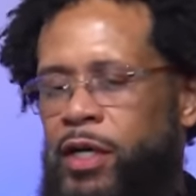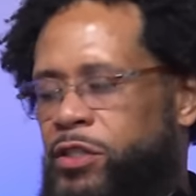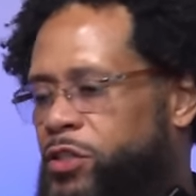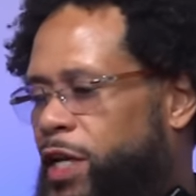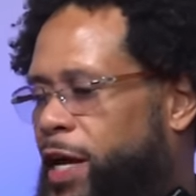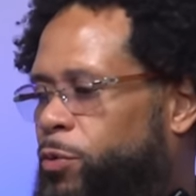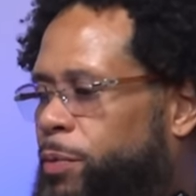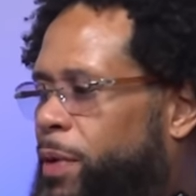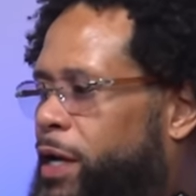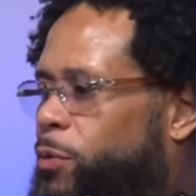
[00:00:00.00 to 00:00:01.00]
Just like when
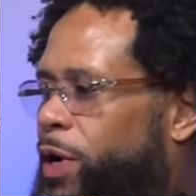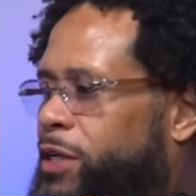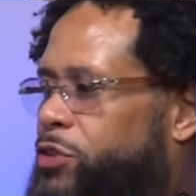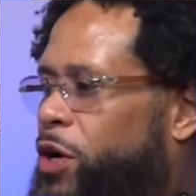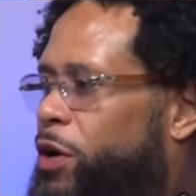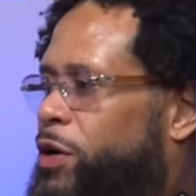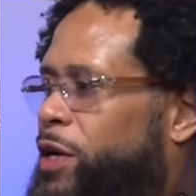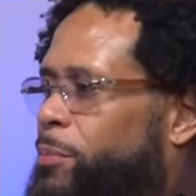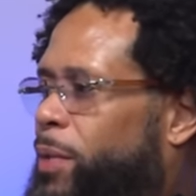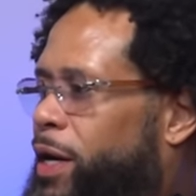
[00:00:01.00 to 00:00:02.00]
my when I saw
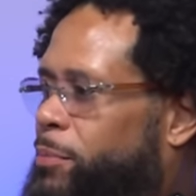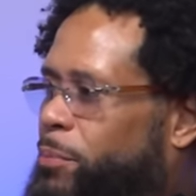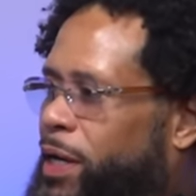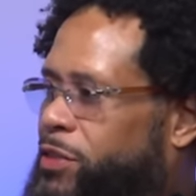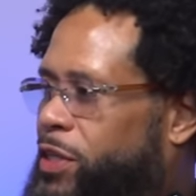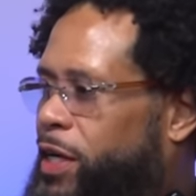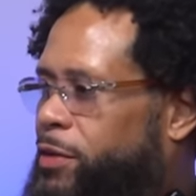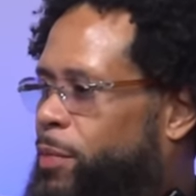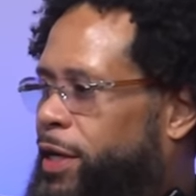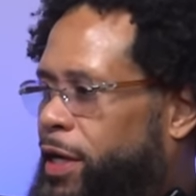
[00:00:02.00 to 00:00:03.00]
my my son,
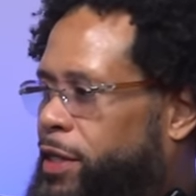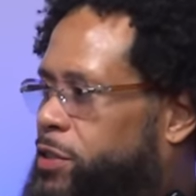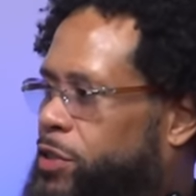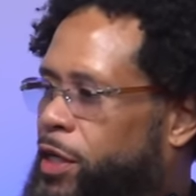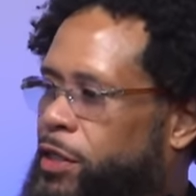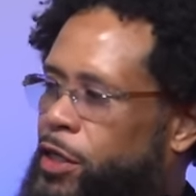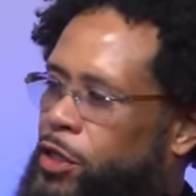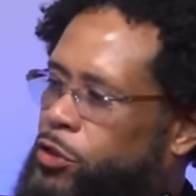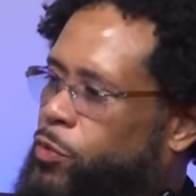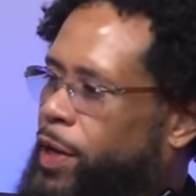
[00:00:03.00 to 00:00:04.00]
my youngest son,
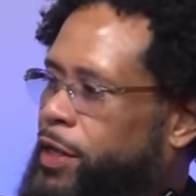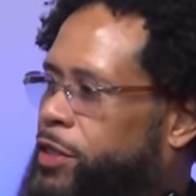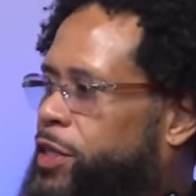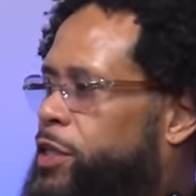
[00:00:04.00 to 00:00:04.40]
swinging a tennis